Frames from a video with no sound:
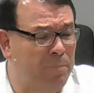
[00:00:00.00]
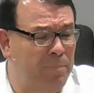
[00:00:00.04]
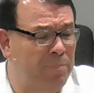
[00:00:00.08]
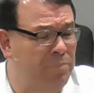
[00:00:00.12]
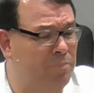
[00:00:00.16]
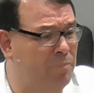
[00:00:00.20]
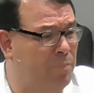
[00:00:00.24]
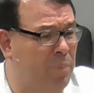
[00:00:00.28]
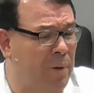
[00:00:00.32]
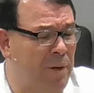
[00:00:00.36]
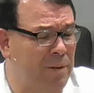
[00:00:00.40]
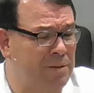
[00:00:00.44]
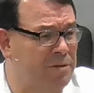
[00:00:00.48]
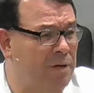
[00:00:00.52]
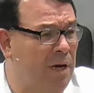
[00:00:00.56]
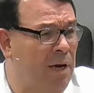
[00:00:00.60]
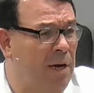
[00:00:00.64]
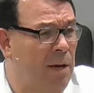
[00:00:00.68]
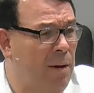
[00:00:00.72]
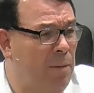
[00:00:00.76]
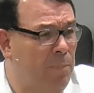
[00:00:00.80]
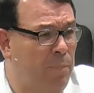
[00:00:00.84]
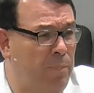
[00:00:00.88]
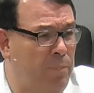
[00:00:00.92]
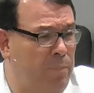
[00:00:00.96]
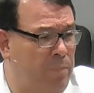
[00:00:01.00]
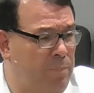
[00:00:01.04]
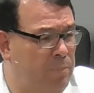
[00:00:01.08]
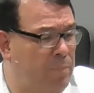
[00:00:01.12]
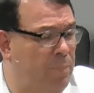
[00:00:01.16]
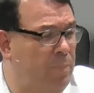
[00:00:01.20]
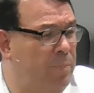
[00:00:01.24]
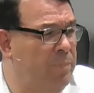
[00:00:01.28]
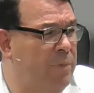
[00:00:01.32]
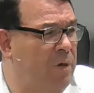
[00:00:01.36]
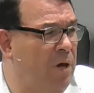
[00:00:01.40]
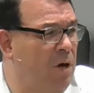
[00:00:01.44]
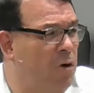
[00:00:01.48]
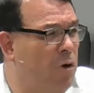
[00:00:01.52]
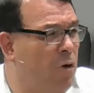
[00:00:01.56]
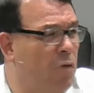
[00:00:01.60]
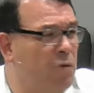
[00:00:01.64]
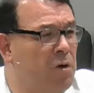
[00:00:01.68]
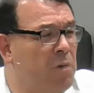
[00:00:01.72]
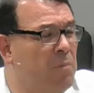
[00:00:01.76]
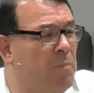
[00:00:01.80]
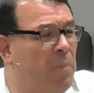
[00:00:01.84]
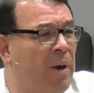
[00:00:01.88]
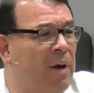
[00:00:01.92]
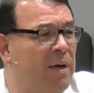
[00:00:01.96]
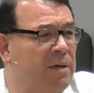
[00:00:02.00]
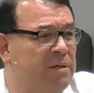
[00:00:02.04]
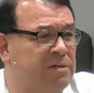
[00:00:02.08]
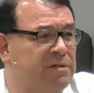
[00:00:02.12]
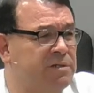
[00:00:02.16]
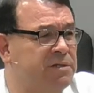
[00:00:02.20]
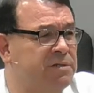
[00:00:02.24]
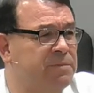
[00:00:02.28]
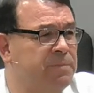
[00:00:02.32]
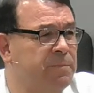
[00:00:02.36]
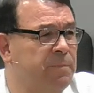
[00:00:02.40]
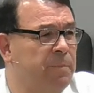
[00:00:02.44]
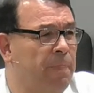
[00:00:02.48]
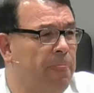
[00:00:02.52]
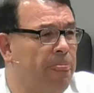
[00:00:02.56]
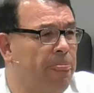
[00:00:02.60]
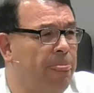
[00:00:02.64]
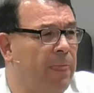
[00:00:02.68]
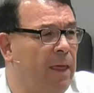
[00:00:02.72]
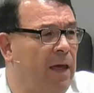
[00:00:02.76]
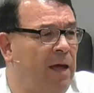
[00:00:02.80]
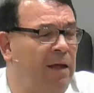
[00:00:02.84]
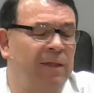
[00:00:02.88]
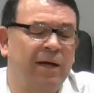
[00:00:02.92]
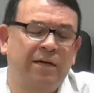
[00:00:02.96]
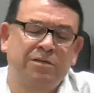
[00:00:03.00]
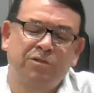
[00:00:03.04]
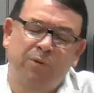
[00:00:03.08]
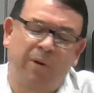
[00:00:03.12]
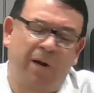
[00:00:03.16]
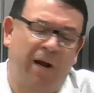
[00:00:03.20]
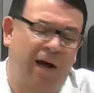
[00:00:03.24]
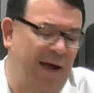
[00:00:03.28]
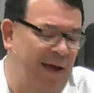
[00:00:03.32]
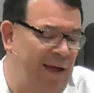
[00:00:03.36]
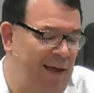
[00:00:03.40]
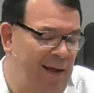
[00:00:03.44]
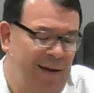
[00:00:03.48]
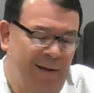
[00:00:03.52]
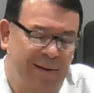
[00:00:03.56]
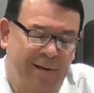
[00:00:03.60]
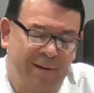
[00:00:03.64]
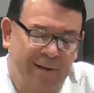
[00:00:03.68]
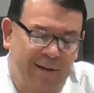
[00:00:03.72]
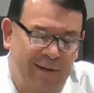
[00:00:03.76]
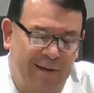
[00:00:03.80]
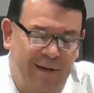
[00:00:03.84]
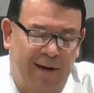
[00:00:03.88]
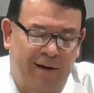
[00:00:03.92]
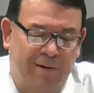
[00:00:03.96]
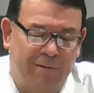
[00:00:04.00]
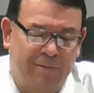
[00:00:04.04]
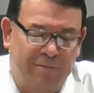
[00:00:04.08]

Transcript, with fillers: pump, you know, your buttons, and that's what I, you know,